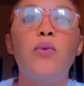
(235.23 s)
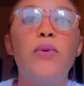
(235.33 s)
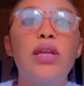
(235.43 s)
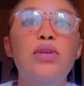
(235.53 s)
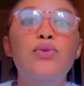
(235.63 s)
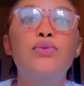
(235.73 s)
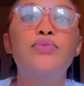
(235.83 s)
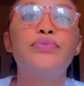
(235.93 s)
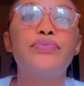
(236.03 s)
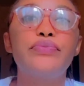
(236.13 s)
When
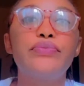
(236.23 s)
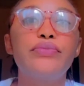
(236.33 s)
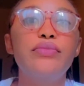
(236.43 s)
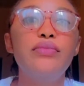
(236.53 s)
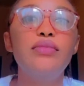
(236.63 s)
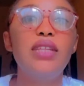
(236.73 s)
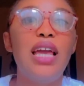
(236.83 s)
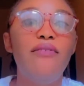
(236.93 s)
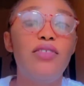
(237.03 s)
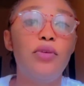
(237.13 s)
you
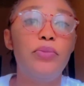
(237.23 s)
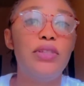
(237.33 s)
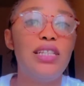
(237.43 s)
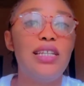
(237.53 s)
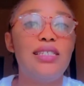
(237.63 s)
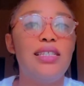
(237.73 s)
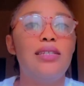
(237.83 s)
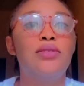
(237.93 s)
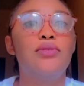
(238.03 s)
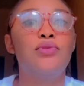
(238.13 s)
have an unprotected
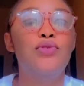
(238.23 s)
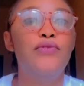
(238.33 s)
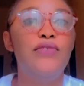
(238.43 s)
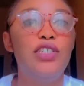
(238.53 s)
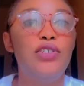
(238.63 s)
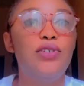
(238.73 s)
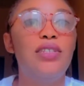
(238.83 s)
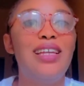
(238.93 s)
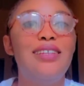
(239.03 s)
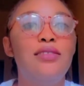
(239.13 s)
sex during
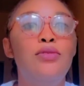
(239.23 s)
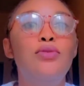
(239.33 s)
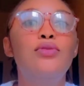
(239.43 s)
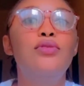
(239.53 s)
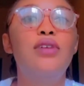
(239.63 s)
ovulation, there is no